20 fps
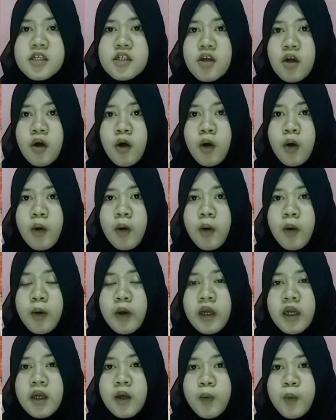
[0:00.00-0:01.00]
So
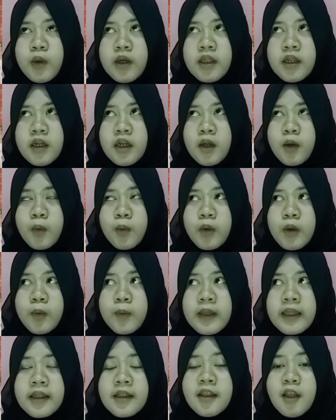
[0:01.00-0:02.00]
we
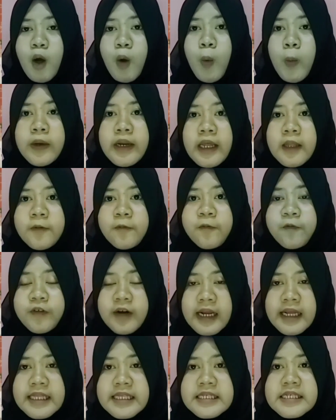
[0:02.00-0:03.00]
will know that
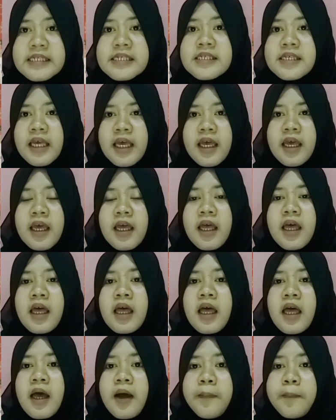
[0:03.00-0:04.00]
French
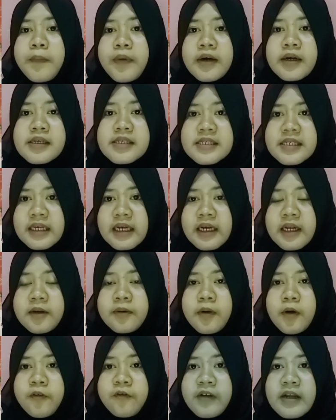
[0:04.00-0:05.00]

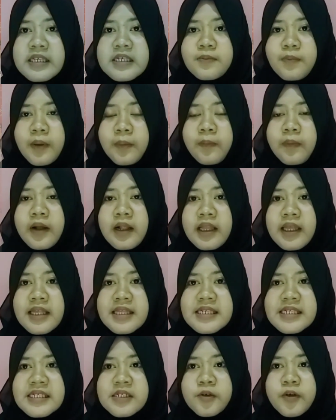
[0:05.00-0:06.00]
person or French people,
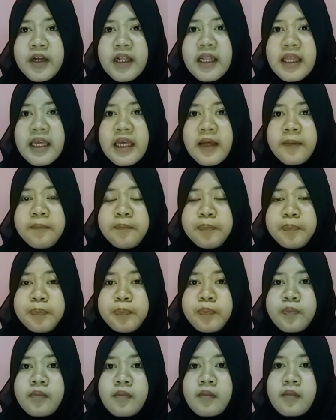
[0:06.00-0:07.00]
it's really
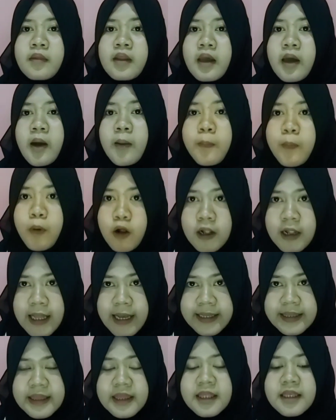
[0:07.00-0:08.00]

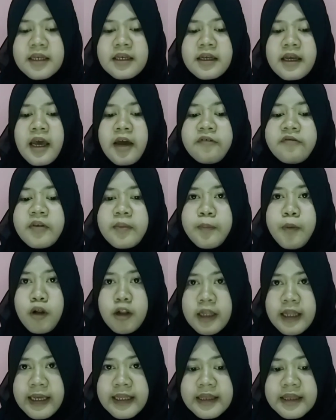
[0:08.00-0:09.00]
polite, have a
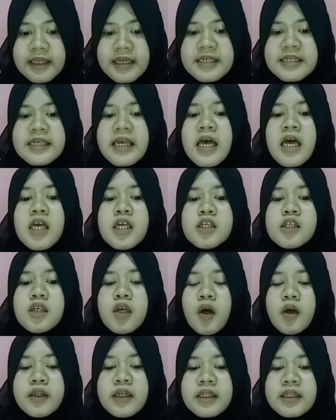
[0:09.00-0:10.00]
politeness.
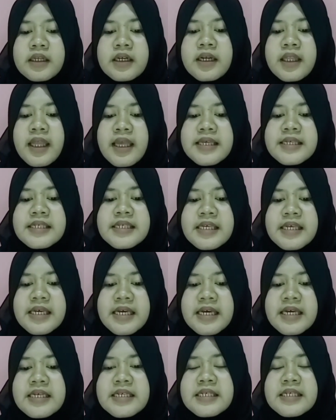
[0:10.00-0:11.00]
So the third is
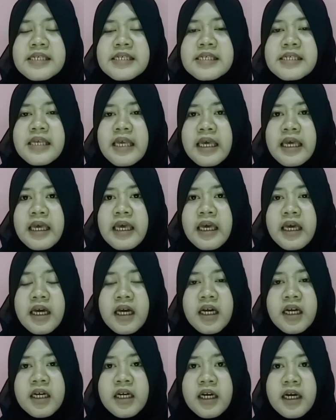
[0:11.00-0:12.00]
kissing
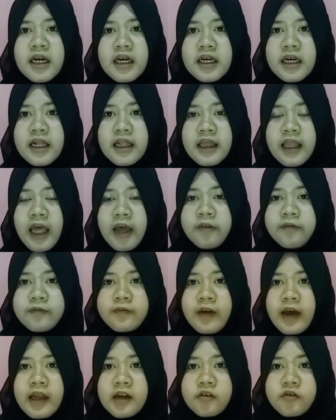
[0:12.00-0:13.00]
left
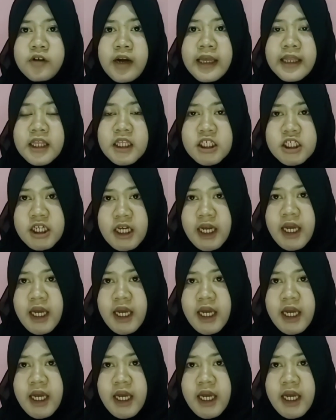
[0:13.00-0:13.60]
and right cheek.